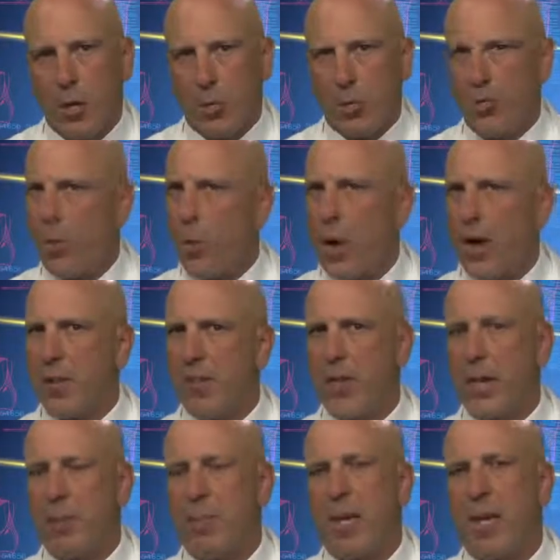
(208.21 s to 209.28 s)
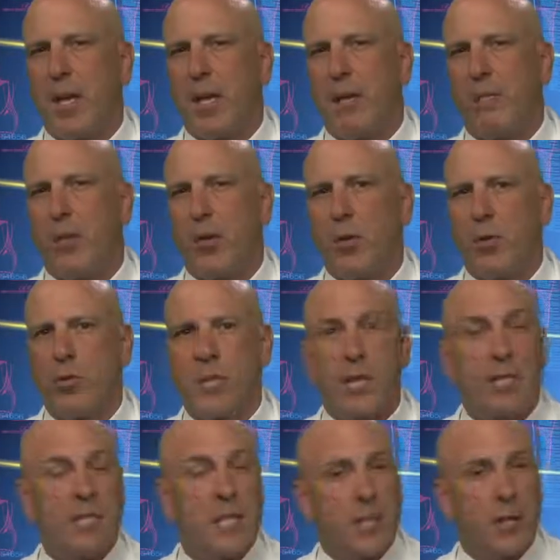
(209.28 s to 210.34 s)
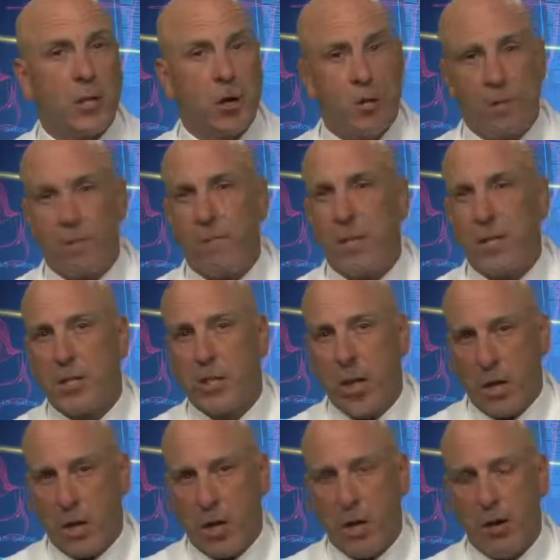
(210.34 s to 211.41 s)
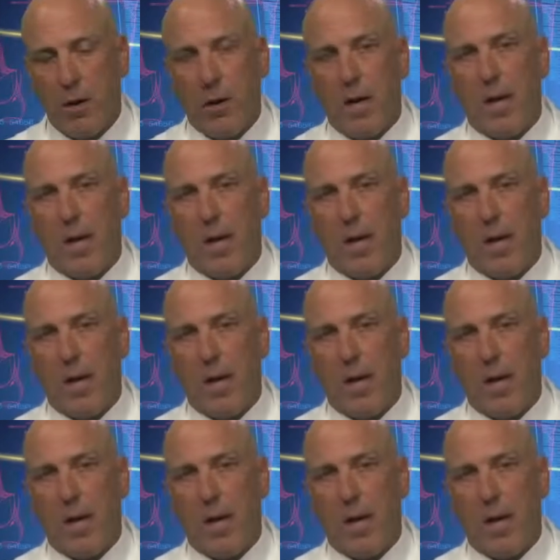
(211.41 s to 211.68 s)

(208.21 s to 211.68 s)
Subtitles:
with the one thing being, if you use a silicone fit checker